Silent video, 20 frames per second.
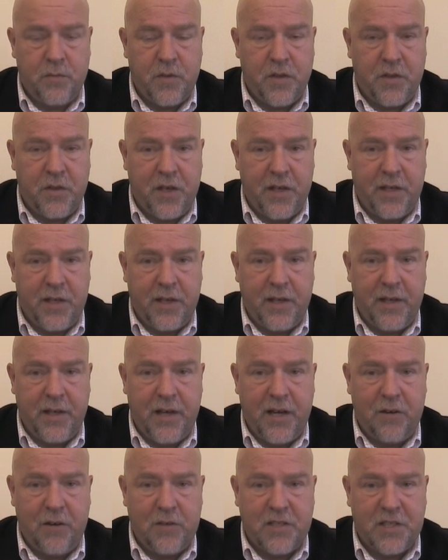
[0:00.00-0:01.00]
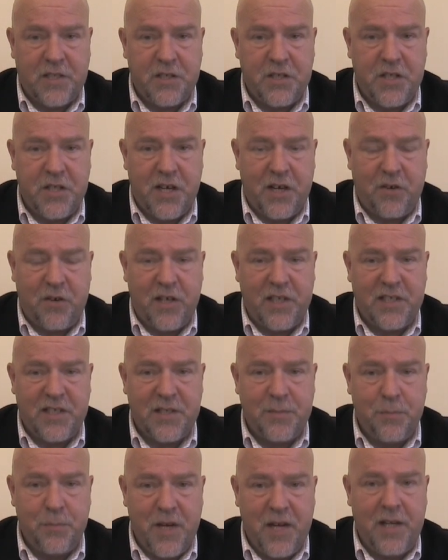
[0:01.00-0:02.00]
The thinking here is to generate
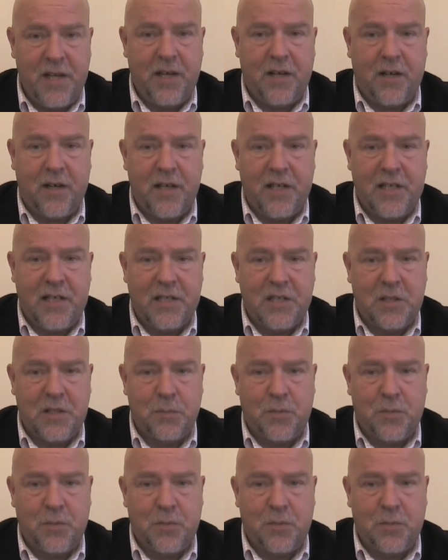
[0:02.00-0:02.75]
as many ideas as